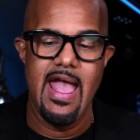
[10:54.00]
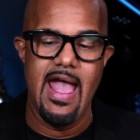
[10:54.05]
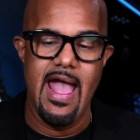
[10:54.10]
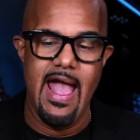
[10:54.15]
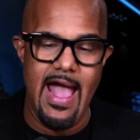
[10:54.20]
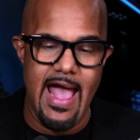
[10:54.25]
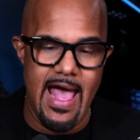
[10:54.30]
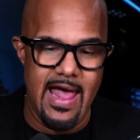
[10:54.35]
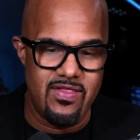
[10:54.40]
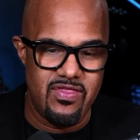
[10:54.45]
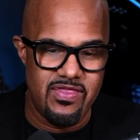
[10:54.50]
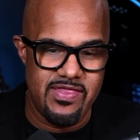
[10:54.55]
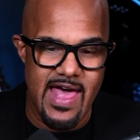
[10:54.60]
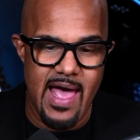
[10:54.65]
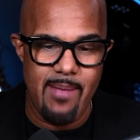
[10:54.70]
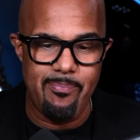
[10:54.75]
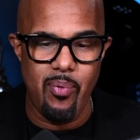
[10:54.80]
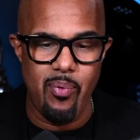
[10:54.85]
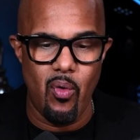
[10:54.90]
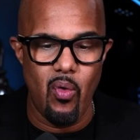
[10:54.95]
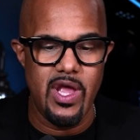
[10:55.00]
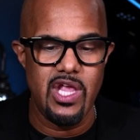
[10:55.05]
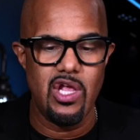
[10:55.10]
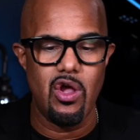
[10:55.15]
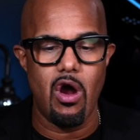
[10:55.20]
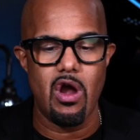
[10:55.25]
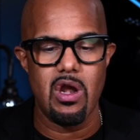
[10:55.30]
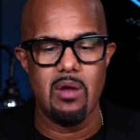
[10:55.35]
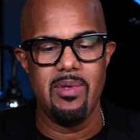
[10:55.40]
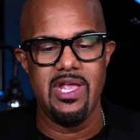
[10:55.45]
At that point,
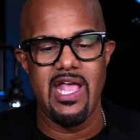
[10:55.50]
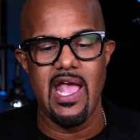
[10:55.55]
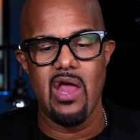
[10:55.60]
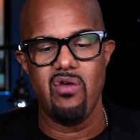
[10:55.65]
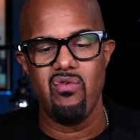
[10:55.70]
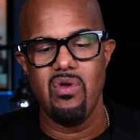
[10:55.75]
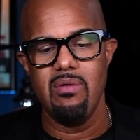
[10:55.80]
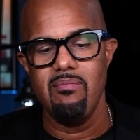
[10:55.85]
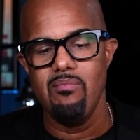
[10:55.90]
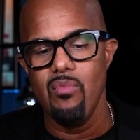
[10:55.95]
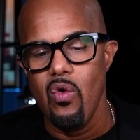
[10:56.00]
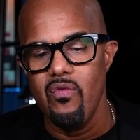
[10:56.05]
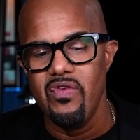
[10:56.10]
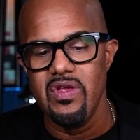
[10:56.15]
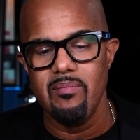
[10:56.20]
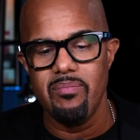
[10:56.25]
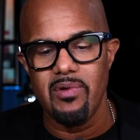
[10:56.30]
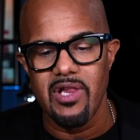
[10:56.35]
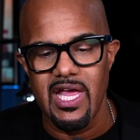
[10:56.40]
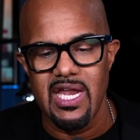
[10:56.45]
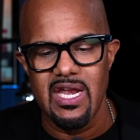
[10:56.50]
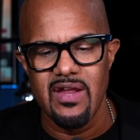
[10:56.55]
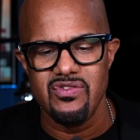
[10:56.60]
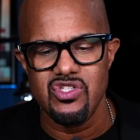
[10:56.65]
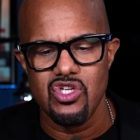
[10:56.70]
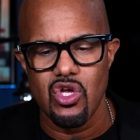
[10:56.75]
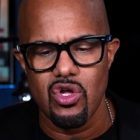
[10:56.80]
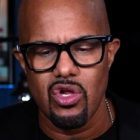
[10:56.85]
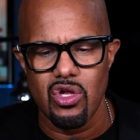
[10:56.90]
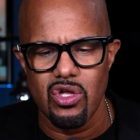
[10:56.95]
Carter began removing plaintiff's
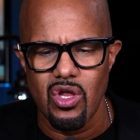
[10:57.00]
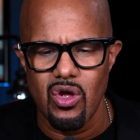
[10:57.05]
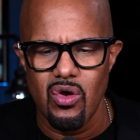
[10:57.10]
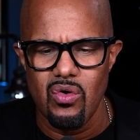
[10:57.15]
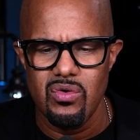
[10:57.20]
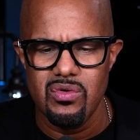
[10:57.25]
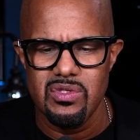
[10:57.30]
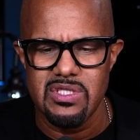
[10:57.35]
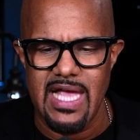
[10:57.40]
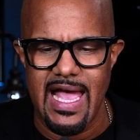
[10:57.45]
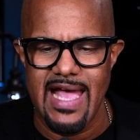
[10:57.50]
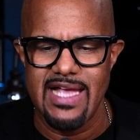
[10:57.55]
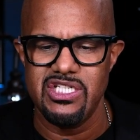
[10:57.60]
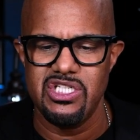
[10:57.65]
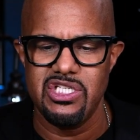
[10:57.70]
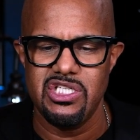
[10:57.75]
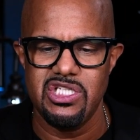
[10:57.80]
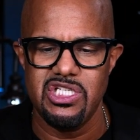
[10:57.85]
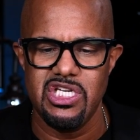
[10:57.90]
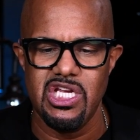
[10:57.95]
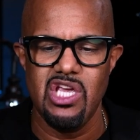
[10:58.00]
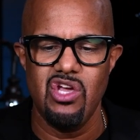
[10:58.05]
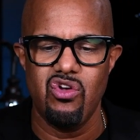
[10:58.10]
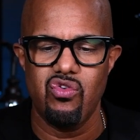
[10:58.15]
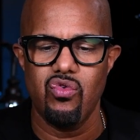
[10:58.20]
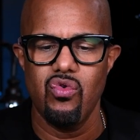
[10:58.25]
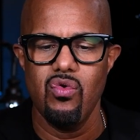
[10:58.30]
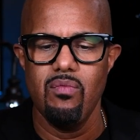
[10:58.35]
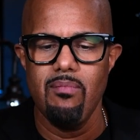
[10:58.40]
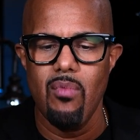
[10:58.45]
clothes as she
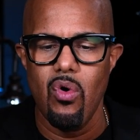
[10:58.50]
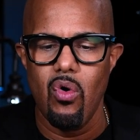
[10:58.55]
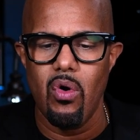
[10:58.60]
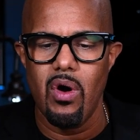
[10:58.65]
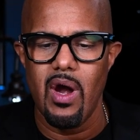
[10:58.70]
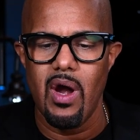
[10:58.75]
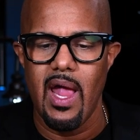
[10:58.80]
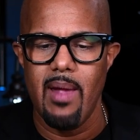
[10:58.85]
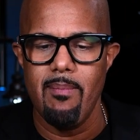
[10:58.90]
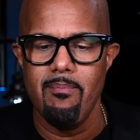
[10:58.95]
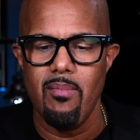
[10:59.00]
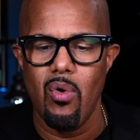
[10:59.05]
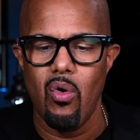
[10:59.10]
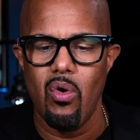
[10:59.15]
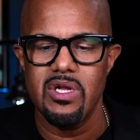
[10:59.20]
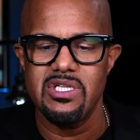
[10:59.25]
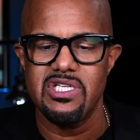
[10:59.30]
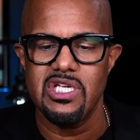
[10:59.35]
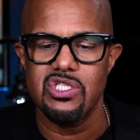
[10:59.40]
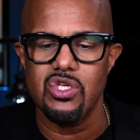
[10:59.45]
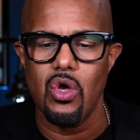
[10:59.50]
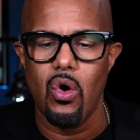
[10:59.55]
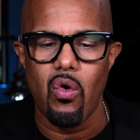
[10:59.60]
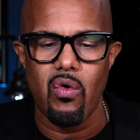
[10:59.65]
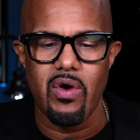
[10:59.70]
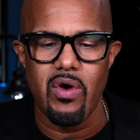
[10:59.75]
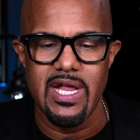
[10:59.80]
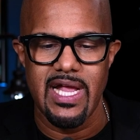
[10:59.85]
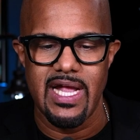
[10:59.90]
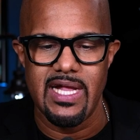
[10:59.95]
grew more and more
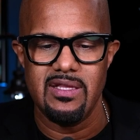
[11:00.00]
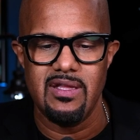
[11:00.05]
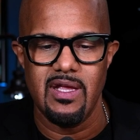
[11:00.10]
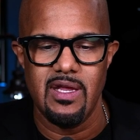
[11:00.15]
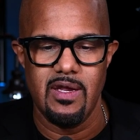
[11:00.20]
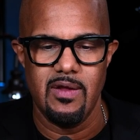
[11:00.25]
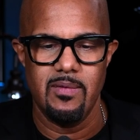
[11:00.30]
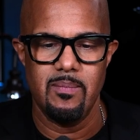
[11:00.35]
disoriented.